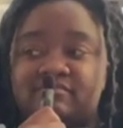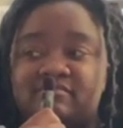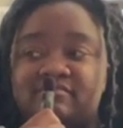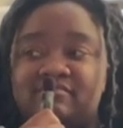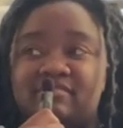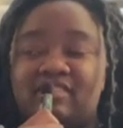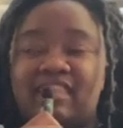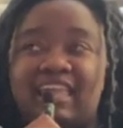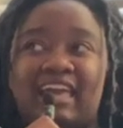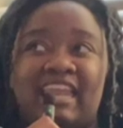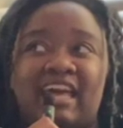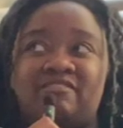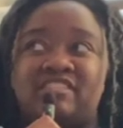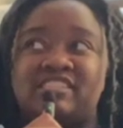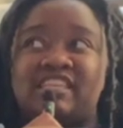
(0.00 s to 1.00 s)
And
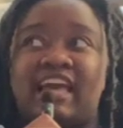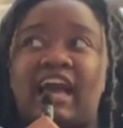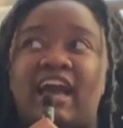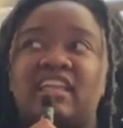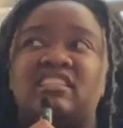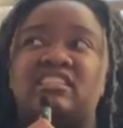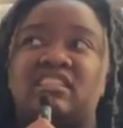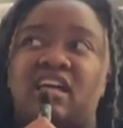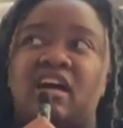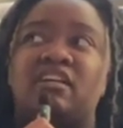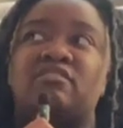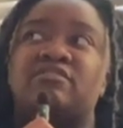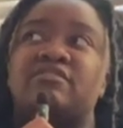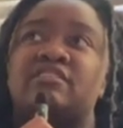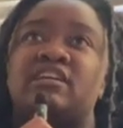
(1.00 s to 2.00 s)
I have to say, I
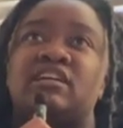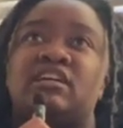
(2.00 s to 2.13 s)
love